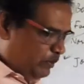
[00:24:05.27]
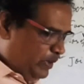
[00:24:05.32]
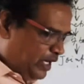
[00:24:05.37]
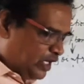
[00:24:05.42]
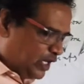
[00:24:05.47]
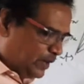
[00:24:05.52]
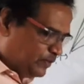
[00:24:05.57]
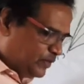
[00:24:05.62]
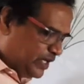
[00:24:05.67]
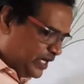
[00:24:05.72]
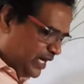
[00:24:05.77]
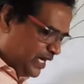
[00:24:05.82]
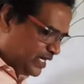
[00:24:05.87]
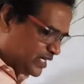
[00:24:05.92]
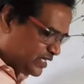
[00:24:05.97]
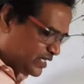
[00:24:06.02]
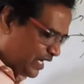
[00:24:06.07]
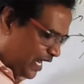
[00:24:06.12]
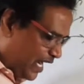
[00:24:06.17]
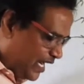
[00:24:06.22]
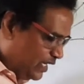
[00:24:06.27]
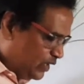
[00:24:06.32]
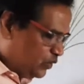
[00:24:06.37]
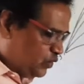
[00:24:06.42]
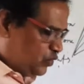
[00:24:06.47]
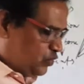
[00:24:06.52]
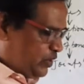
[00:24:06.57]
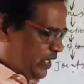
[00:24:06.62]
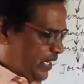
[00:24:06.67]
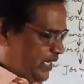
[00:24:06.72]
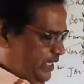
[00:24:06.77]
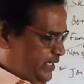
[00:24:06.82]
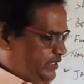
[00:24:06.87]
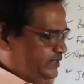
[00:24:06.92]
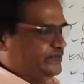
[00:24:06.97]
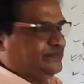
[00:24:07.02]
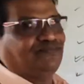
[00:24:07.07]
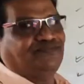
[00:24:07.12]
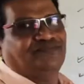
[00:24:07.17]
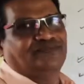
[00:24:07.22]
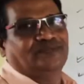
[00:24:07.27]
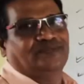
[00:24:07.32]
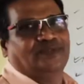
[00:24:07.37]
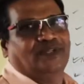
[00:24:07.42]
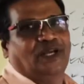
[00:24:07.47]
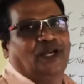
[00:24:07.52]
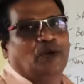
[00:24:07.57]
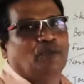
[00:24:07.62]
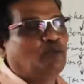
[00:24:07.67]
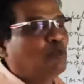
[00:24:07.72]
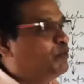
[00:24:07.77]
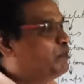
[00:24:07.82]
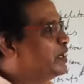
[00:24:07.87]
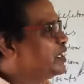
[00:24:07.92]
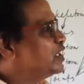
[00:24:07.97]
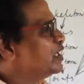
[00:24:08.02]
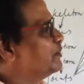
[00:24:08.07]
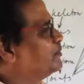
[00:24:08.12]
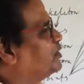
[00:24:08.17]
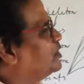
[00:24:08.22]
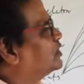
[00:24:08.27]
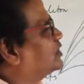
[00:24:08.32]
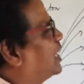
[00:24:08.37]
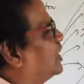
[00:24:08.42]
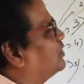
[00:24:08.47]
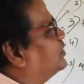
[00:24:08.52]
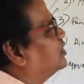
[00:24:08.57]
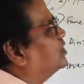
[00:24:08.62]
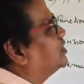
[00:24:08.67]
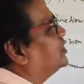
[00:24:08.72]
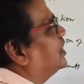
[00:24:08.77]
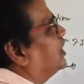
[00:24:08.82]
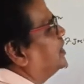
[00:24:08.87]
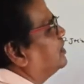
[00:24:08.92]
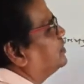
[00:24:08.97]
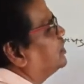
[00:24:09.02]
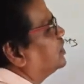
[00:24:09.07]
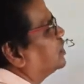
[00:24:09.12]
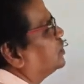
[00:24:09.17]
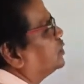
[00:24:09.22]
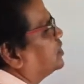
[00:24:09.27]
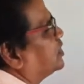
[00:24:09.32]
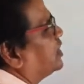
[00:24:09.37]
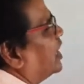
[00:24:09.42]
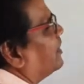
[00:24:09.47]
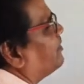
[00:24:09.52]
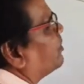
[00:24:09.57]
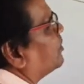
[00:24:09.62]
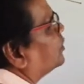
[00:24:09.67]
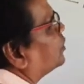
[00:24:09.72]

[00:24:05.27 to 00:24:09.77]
of the head side to side. Movement of the surface here, this type of